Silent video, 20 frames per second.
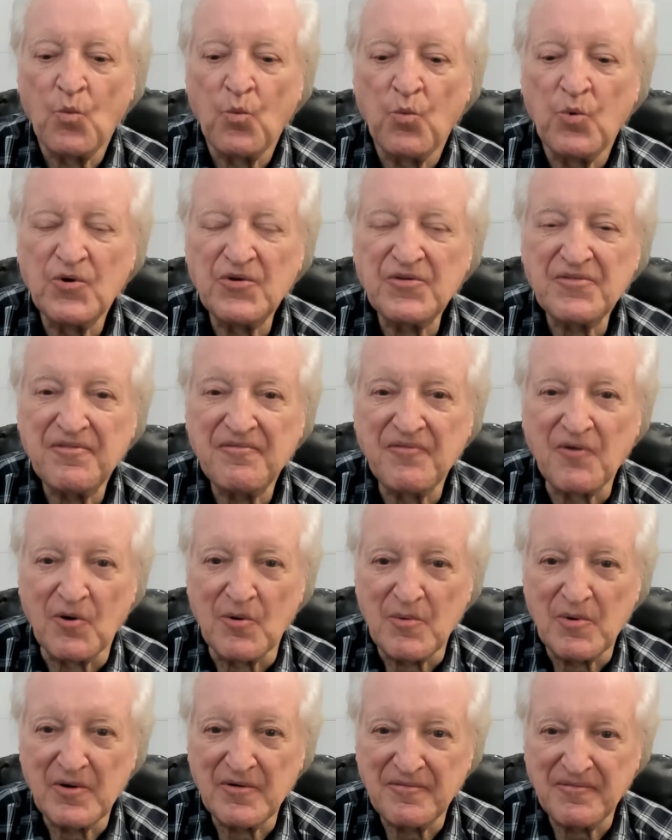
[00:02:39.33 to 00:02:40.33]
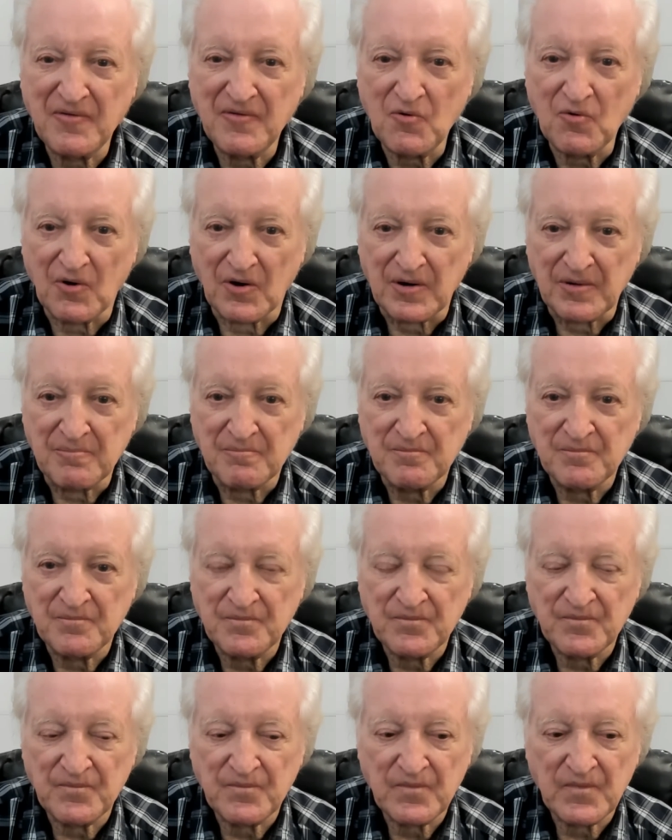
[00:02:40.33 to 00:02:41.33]
was a Formula Ford.
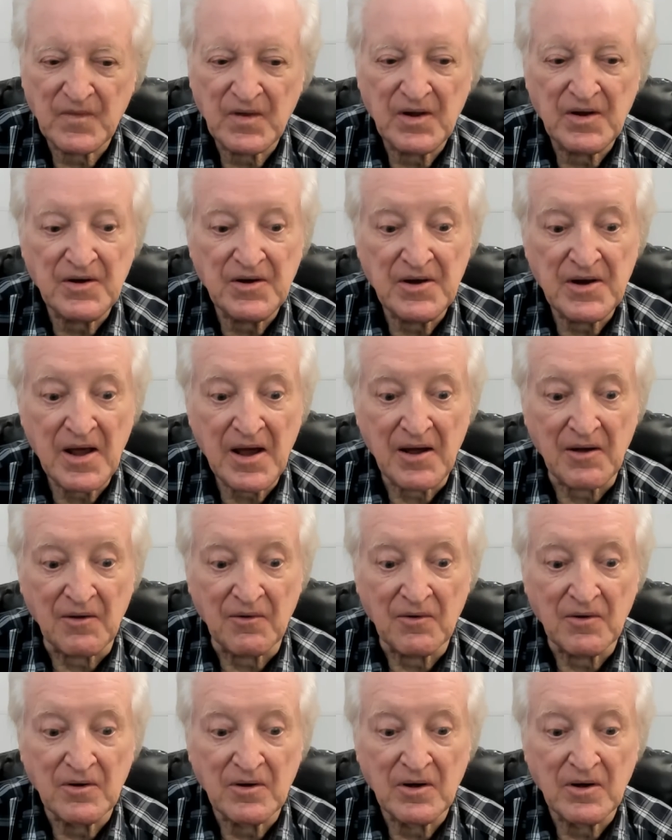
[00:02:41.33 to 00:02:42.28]
Now,